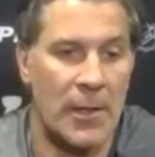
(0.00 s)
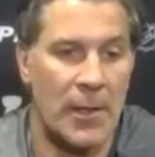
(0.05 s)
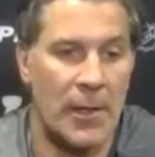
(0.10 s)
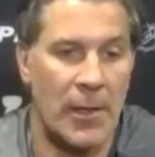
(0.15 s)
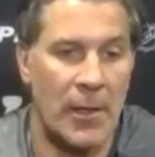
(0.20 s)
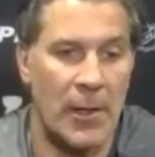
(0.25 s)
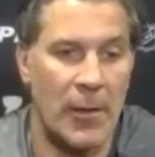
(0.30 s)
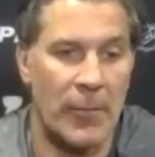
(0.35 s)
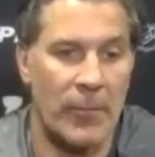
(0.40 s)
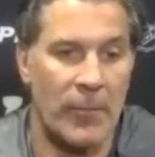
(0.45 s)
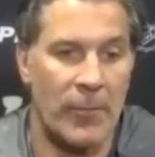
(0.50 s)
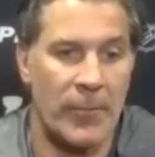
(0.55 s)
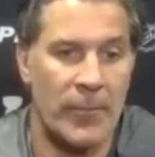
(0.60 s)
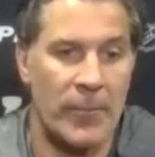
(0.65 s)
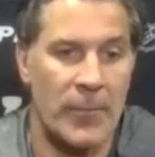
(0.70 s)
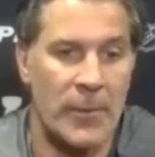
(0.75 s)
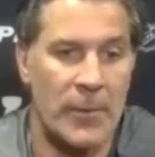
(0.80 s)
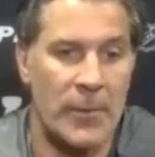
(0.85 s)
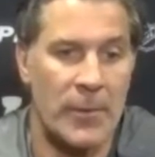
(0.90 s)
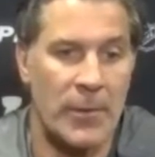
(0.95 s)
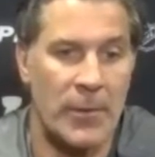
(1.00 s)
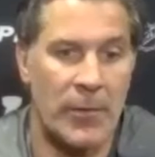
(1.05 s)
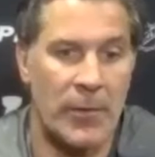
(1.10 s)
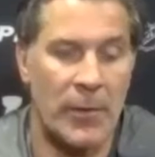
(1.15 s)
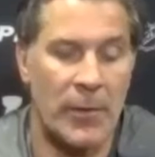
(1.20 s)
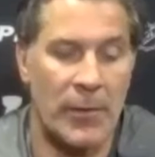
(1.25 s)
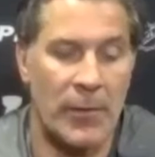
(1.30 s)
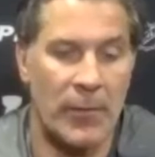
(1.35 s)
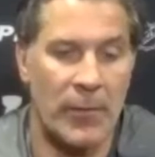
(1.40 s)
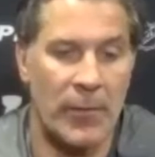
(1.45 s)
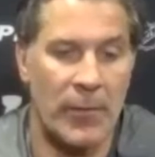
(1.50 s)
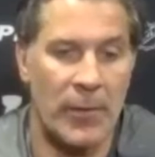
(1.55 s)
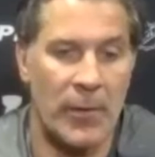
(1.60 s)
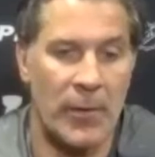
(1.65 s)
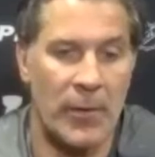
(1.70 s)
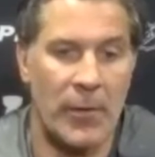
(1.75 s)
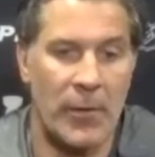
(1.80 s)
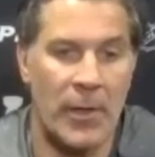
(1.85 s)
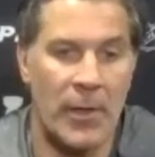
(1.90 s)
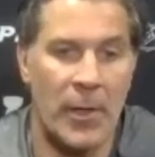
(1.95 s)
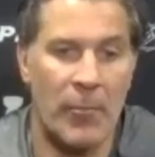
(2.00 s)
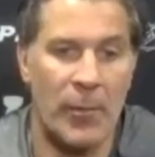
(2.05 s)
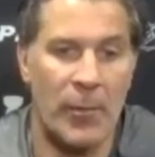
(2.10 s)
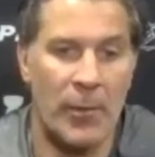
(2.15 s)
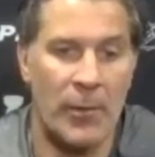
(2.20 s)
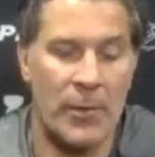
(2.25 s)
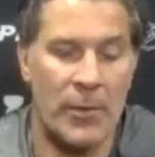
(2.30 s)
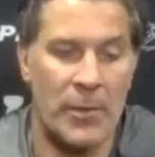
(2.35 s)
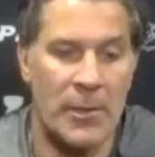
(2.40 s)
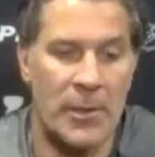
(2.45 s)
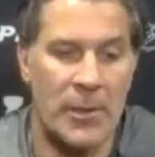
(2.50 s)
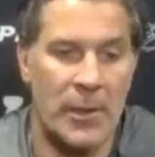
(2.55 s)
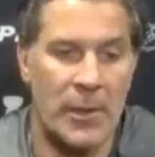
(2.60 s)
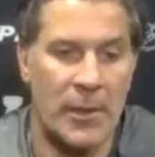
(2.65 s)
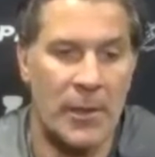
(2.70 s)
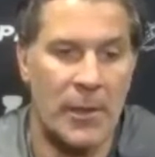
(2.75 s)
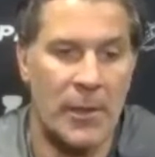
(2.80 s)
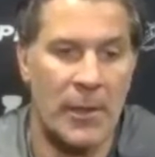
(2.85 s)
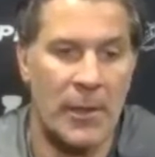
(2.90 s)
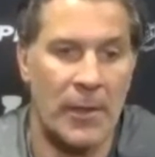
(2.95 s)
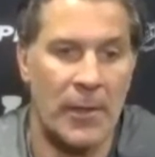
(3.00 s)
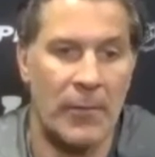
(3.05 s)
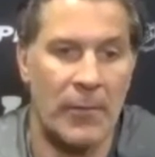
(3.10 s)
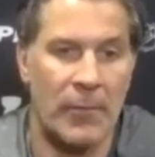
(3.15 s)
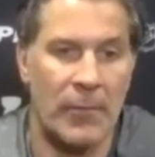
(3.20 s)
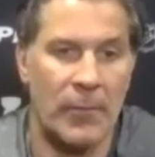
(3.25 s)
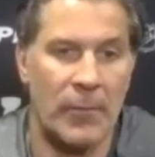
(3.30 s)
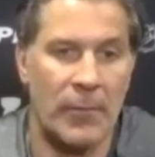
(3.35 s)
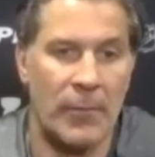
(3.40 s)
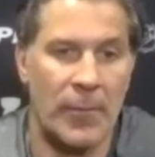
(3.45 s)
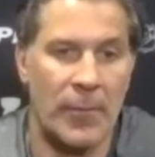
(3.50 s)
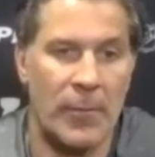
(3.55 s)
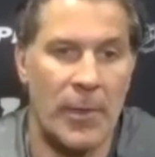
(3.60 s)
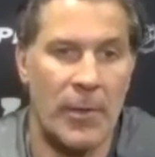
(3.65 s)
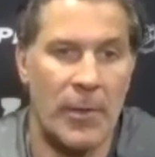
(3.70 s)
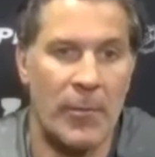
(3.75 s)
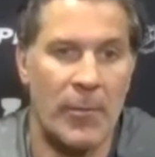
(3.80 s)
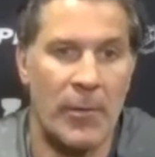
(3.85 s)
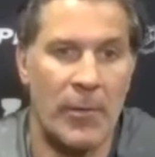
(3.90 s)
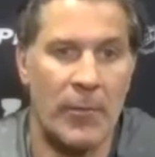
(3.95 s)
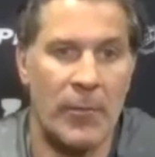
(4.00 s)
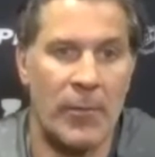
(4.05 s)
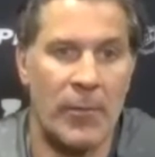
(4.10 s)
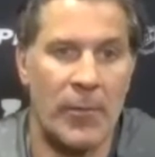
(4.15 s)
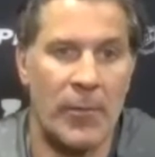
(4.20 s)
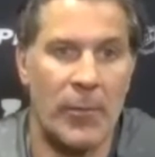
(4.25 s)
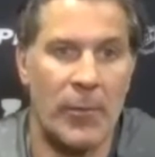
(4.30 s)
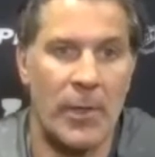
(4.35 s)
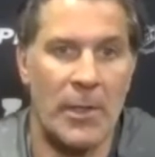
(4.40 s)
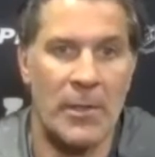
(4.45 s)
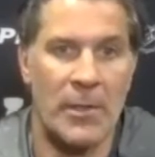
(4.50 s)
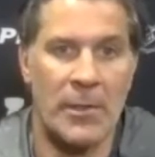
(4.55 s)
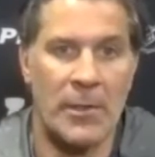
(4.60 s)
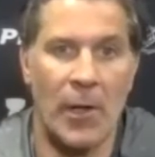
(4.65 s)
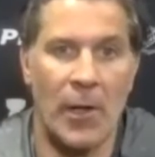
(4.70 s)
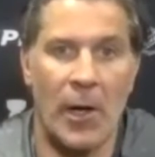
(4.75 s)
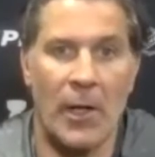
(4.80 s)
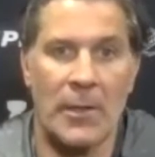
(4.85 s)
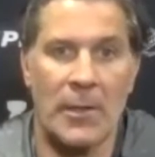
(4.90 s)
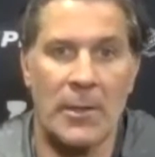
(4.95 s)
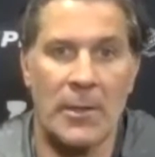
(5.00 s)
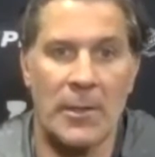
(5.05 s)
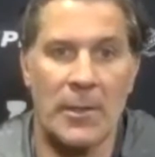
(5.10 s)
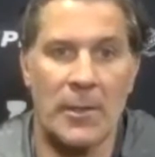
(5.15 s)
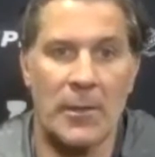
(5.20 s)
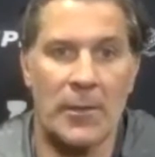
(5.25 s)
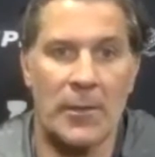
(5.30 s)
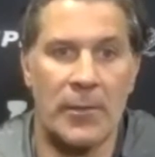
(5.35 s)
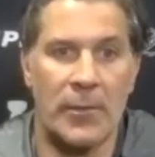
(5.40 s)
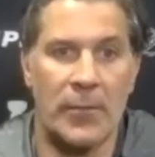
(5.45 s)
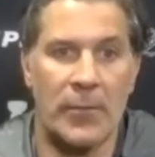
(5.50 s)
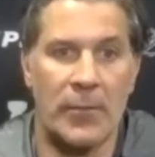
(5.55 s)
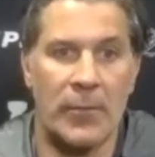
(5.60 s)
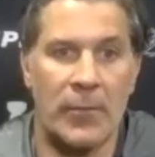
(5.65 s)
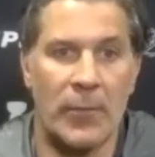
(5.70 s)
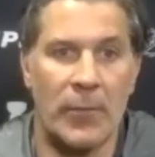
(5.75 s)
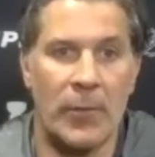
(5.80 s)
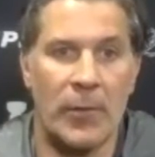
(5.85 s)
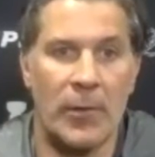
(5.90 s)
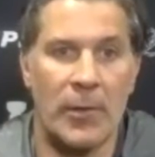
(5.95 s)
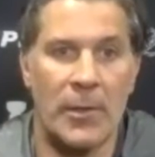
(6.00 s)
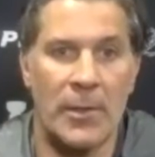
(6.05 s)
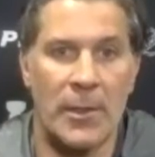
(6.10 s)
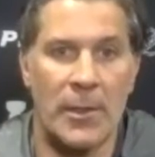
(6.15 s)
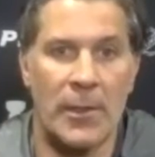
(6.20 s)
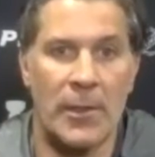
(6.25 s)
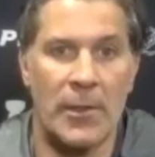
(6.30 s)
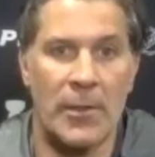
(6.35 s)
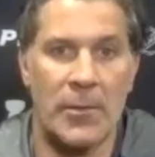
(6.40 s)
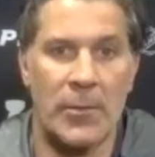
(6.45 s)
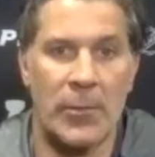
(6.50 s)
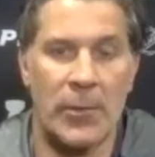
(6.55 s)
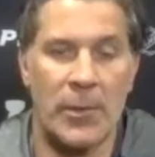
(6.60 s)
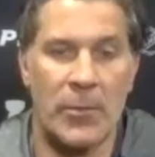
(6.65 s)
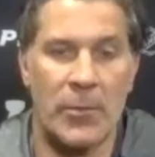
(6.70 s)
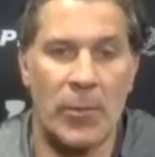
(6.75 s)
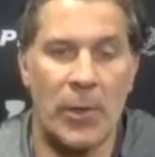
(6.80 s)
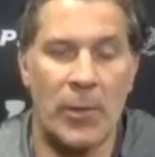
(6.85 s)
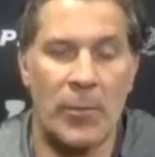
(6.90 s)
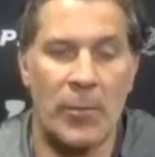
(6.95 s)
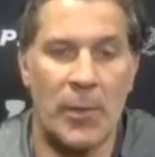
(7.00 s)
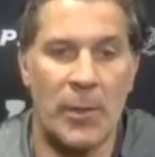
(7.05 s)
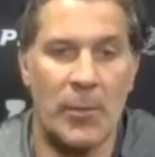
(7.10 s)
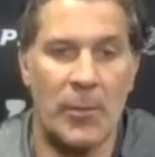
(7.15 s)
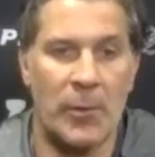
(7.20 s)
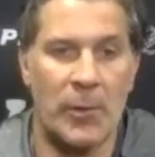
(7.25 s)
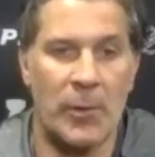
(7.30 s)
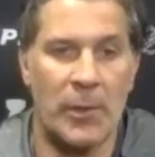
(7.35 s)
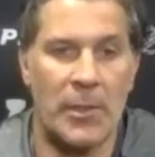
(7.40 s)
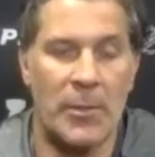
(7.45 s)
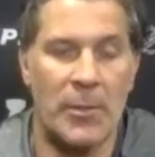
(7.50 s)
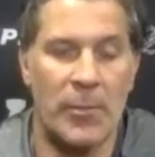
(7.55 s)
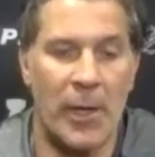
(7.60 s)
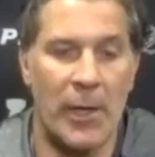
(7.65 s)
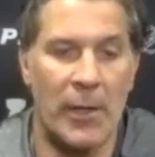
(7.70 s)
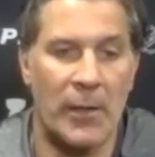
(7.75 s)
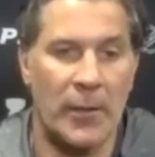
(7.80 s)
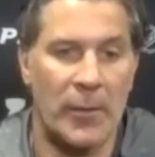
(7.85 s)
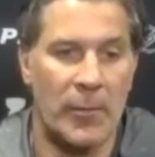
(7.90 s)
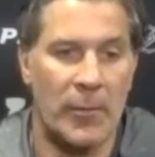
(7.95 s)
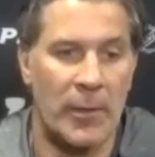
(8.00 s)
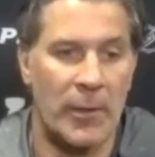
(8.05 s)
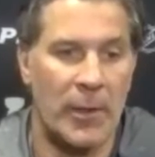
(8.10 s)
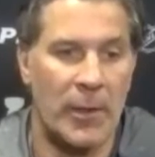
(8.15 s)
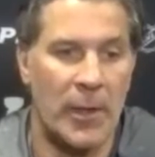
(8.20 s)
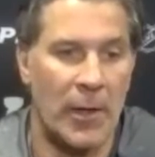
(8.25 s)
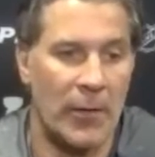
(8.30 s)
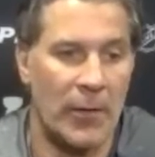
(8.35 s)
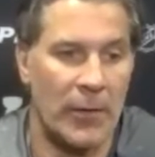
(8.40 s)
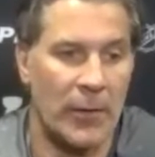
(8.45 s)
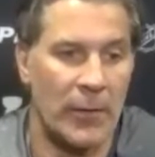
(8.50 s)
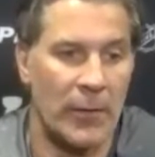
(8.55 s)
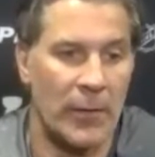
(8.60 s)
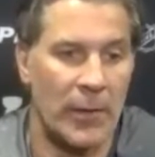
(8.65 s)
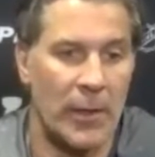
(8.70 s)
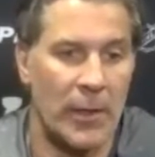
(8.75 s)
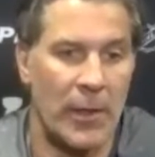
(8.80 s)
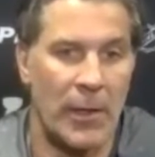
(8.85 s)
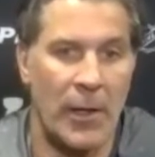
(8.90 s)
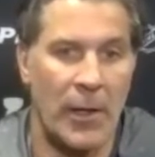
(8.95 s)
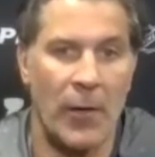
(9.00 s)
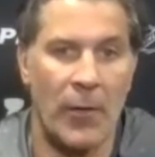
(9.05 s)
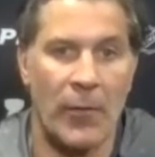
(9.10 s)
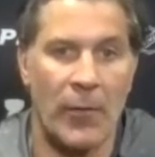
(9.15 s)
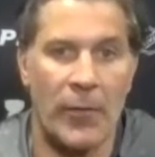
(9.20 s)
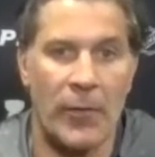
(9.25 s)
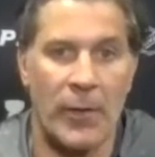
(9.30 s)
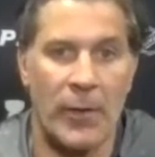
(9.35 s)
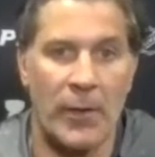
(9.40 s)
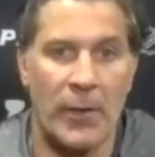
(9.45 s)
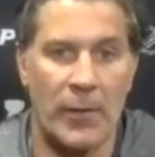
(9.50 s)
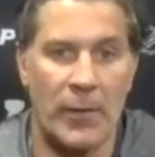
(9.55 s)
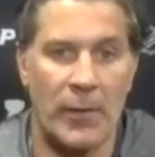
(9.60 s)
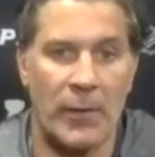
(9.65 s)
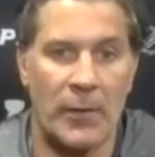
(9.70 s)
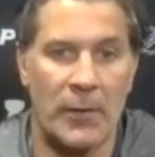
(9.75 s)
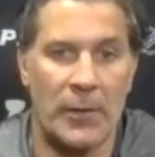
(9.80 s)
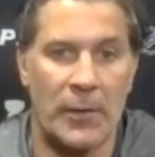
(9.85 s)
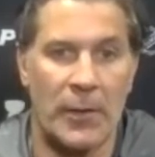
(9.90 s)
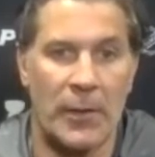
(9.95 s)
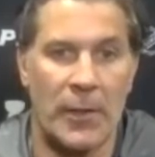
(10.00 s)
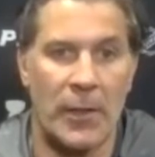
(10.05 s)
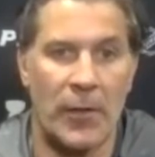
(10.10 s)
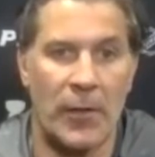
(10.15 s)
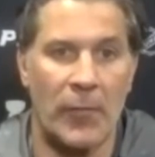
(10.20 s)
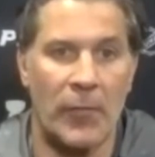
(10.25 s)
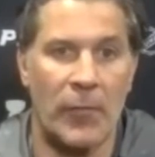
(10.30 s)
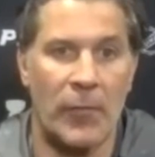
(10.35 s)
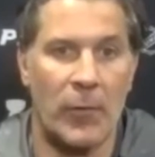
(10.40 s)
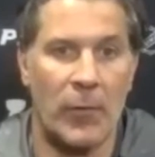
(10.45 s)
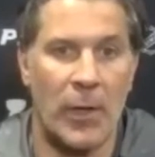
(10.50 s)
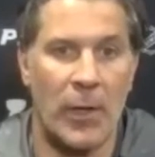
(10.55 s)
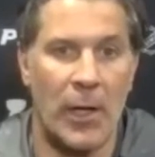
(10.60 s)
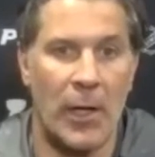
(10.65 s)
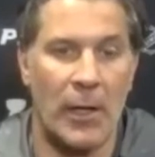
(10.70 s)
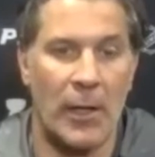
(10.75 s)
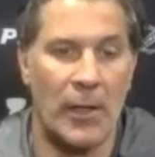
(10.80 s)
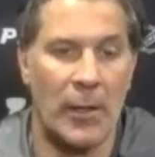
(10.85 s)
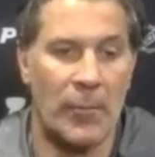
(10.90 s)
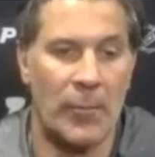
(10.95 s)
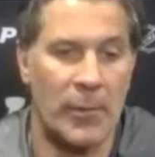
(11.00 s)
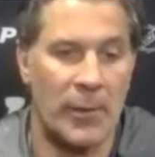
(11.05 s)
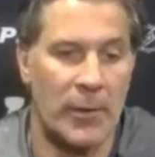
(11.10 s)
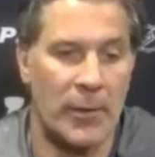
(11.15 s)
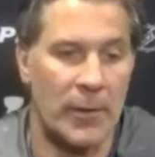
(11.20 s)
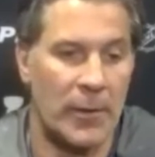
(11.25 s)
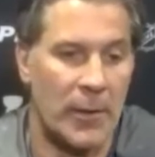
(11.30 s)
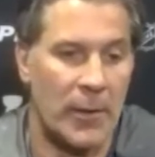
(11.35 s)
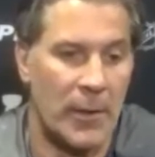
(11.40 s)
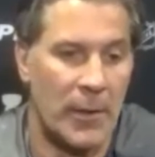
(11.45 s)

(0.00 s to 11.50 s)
And so their numbers and maybe the wins, losses weren't as good as what people expected. But now they're getting healthy and looks like they got a full lineup. And